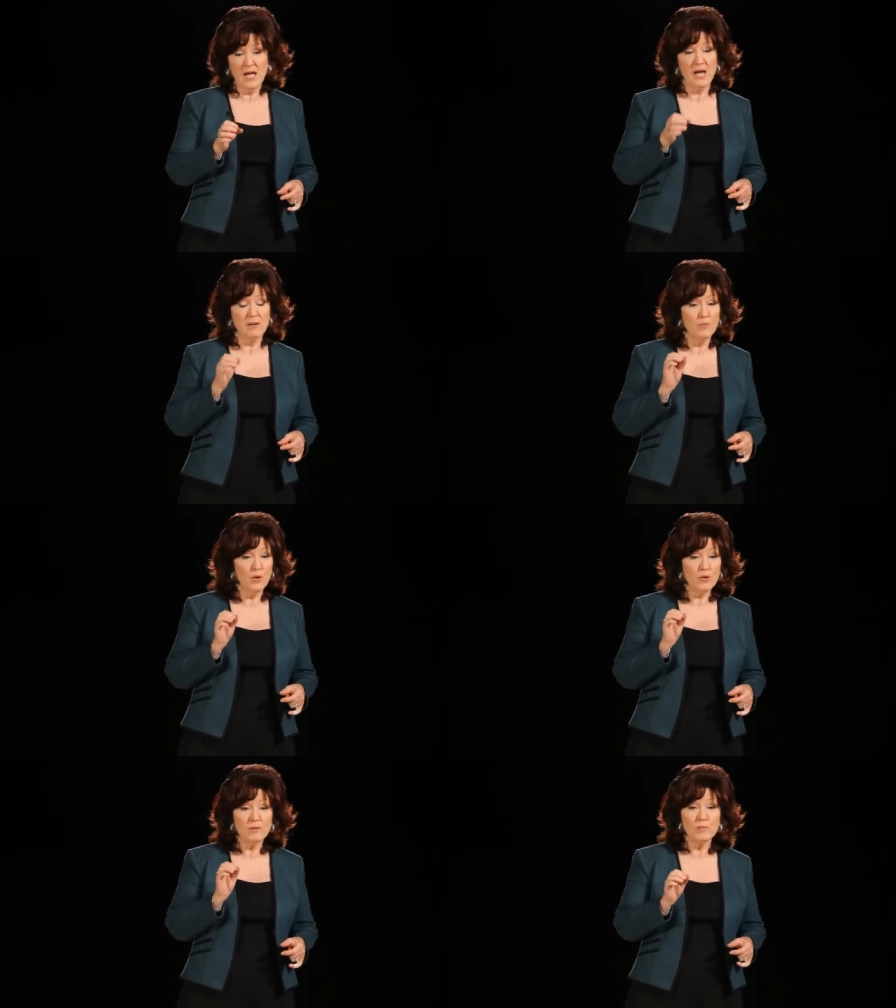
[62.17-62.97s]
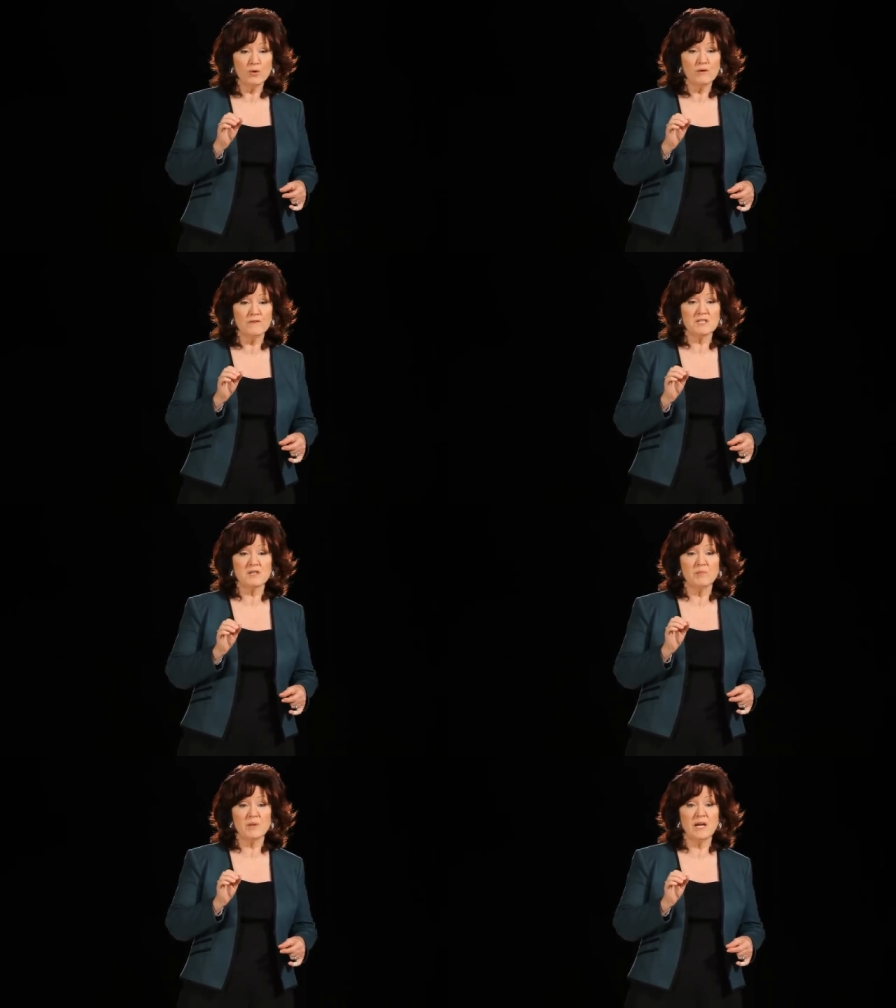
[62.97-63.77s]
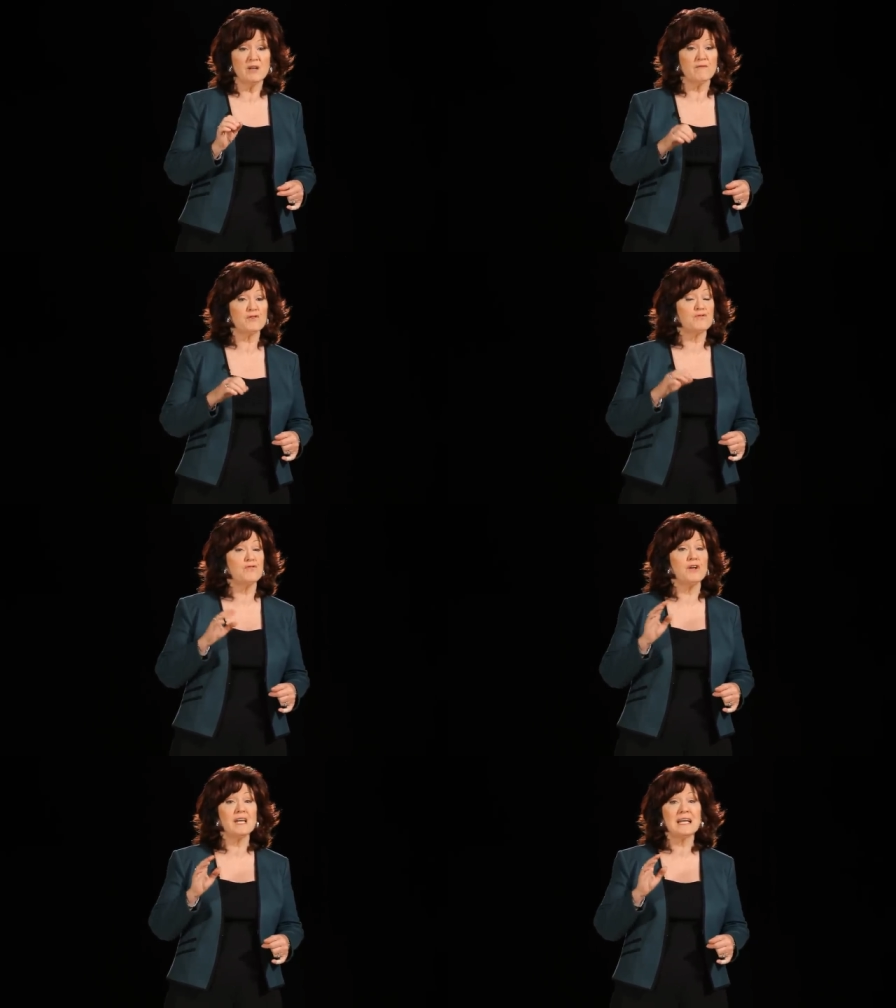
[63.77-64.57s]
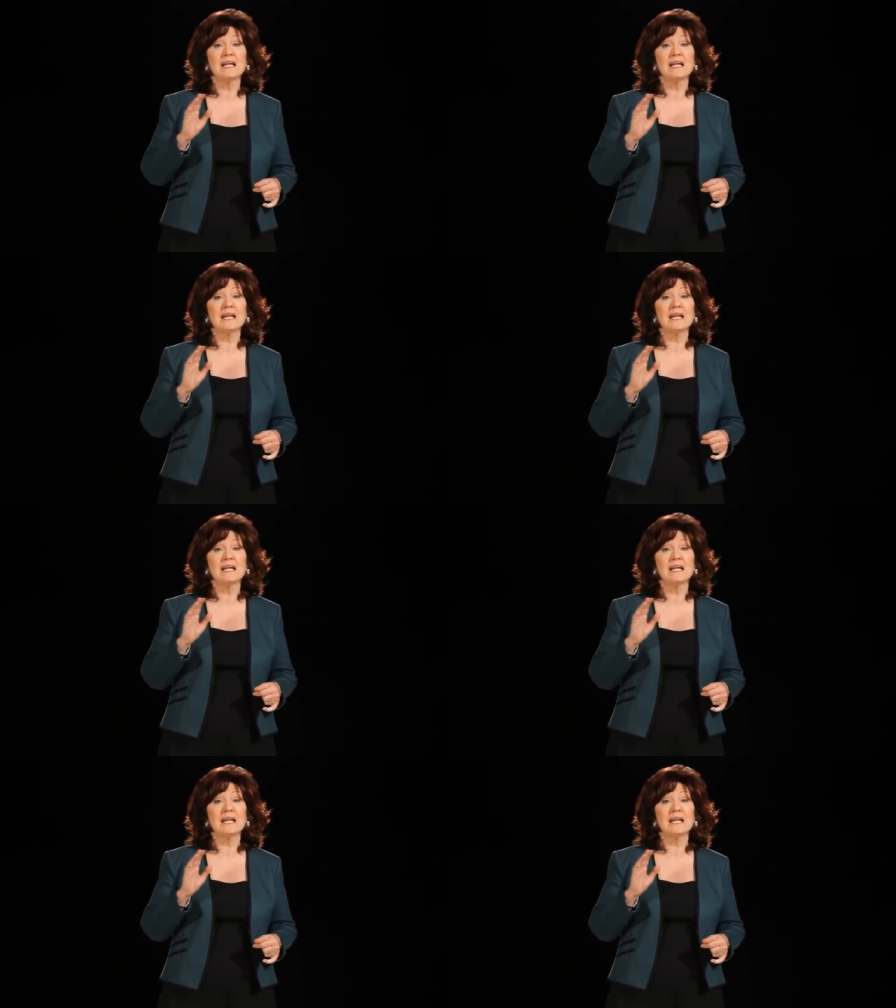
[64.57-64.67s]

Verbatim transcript: And more of us complain of chronic